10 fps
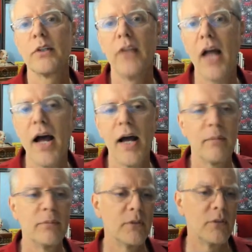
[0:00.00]

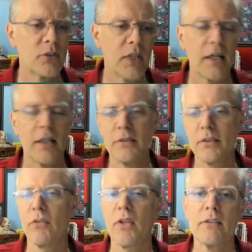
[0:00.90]
knobs and settings
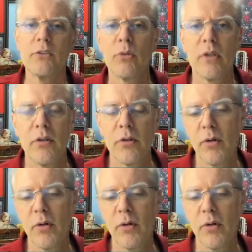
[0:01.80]
and things you can do,